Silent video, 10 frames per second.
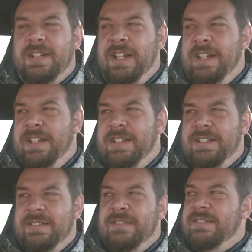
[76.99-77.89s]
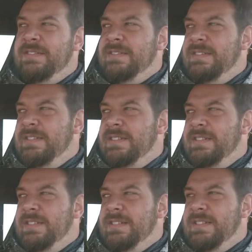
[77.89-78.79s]
and
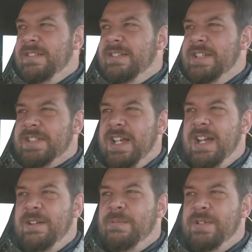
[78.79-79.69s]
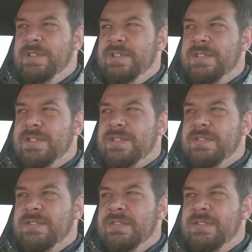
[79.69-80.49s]
this guy was